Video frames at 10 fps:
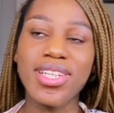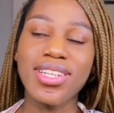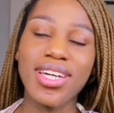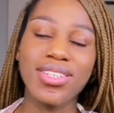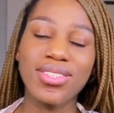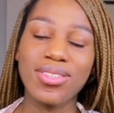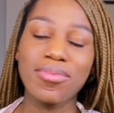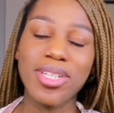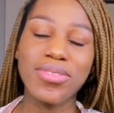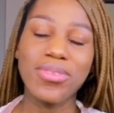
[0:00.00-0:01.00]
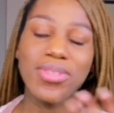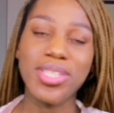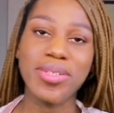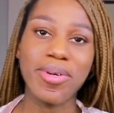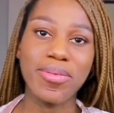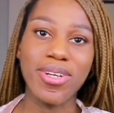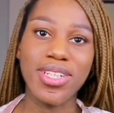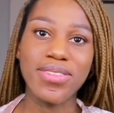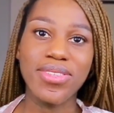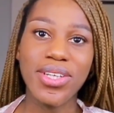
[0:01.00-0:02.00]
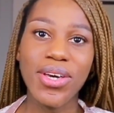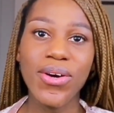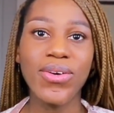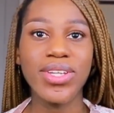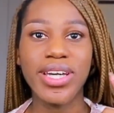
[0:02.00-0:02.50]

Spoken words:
then thank you so much for watching my last video.